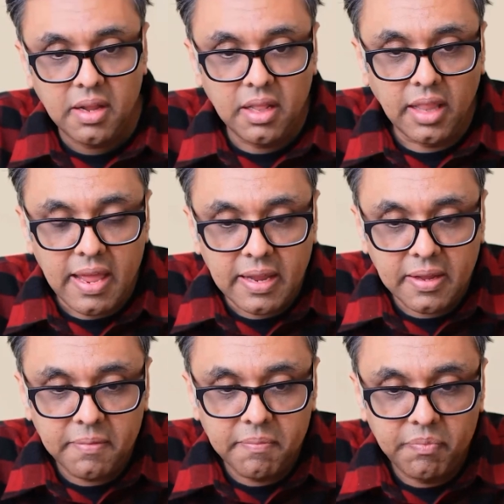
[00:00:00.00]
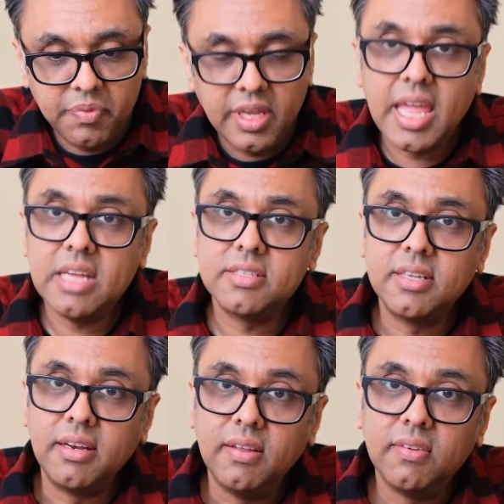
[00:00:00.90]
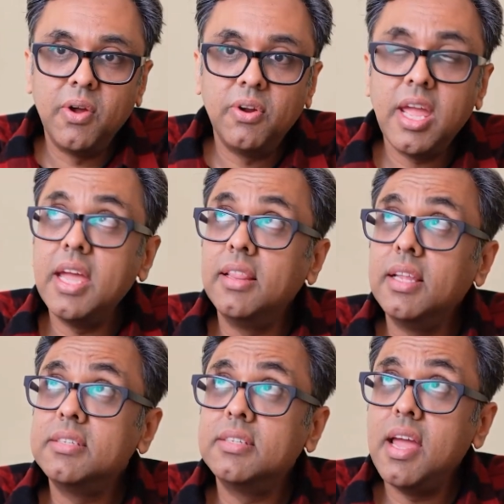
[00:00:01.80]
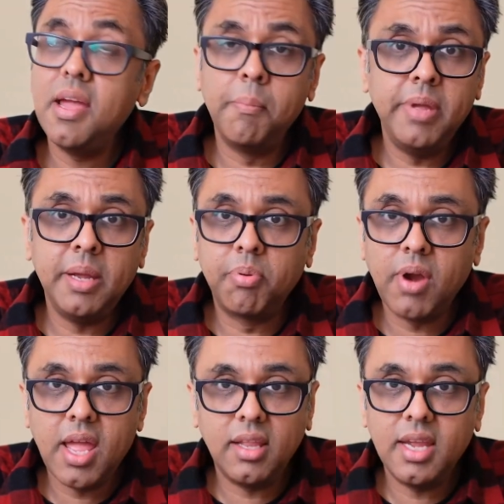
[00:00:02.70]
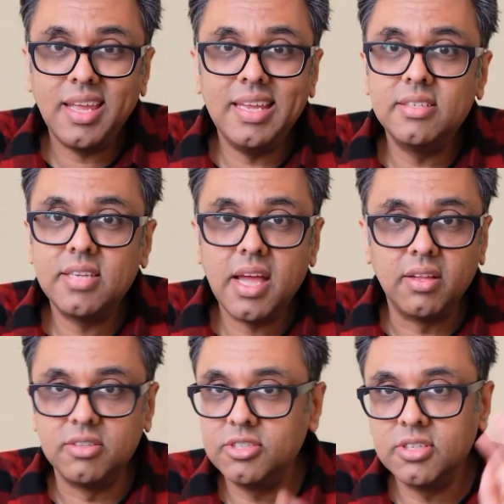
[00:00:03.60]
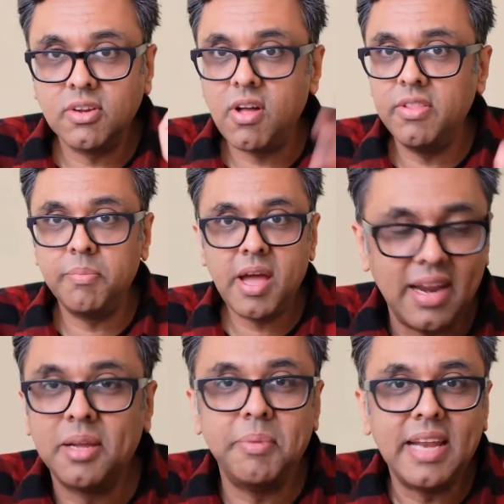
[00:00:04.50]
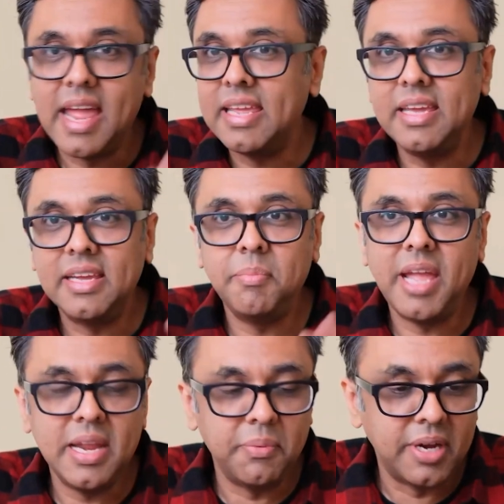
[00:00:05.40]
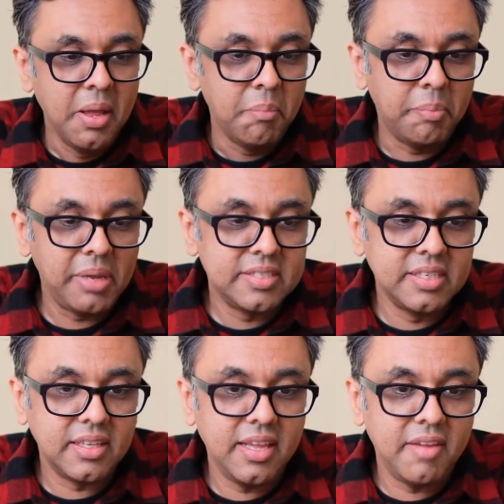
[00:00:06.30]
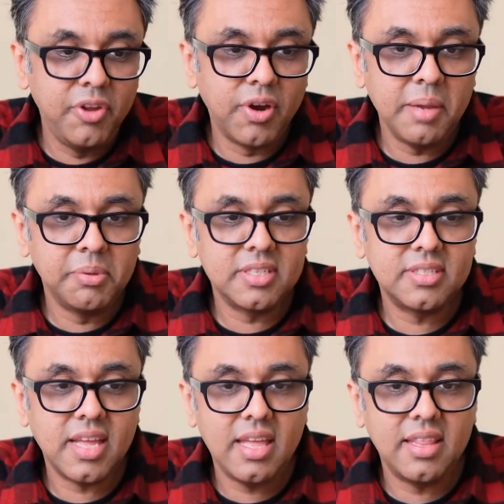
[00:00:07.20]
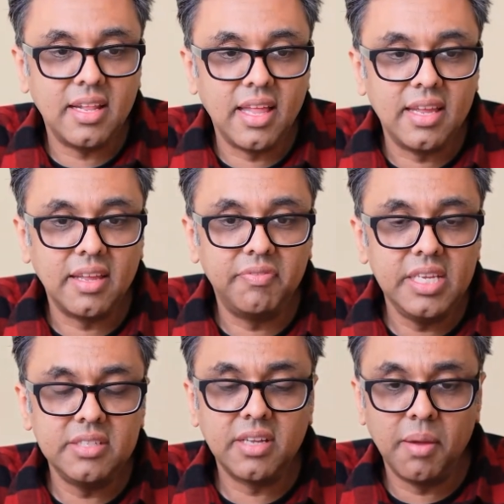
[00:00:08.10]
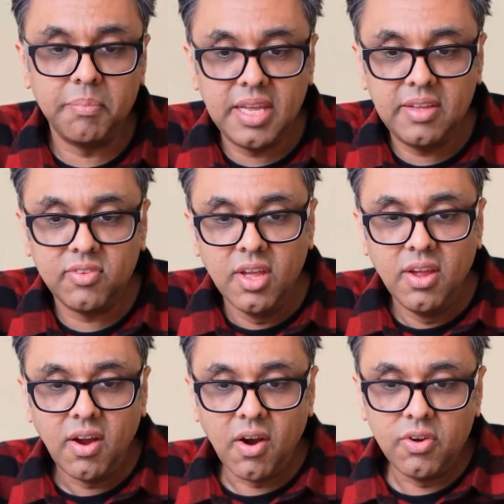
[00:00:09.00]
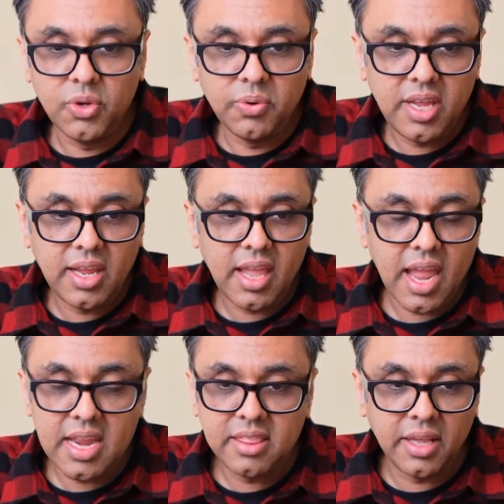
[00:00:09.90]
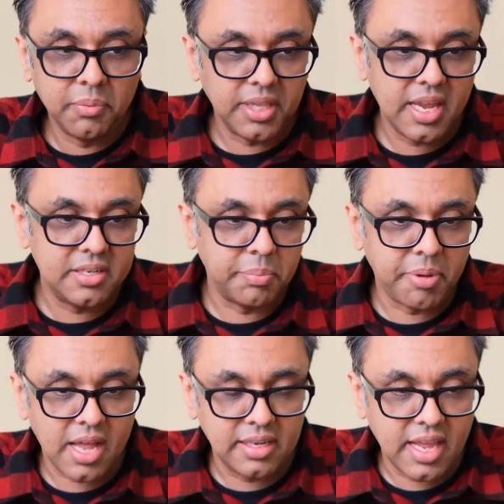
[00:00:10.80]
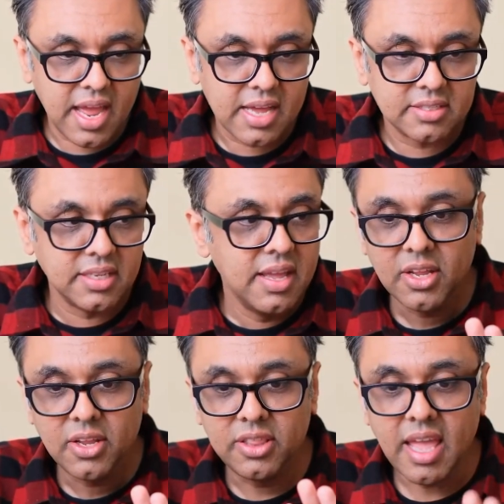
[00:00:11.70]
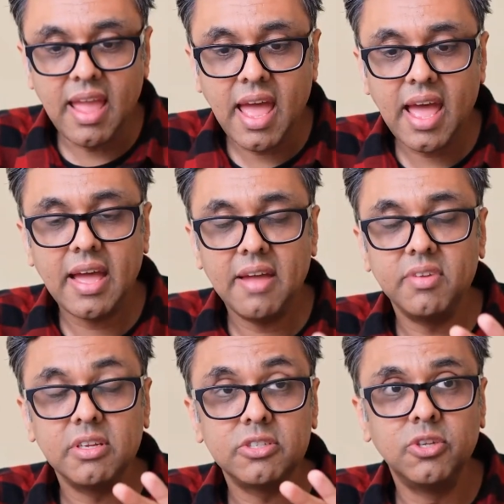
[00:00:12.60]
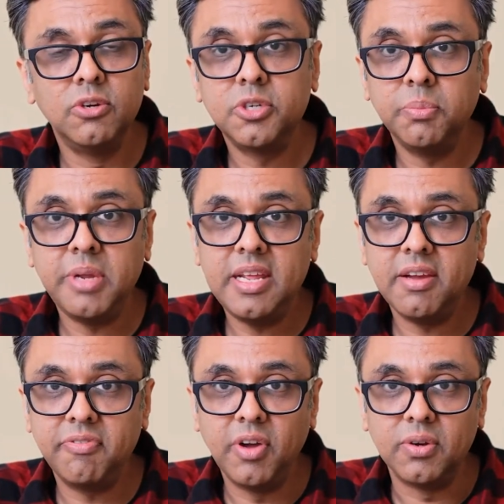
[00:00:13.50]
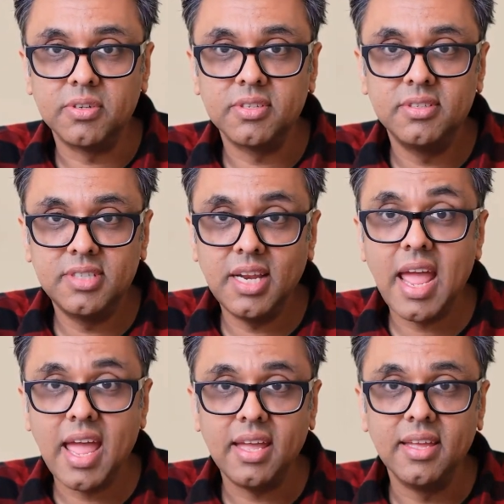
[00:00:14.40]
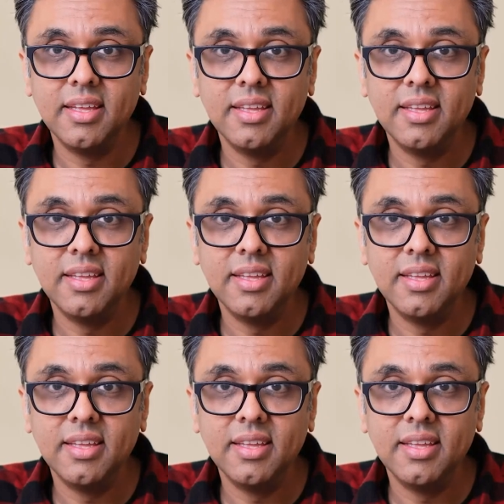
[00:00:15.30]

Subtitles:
like the case studies. Okay, let's say a big brand like Intel, just to call them out, could be Nike, could be anyone. But basically, if you're able to say that like if these companies are doing anything related to podcasts, they have social media folks today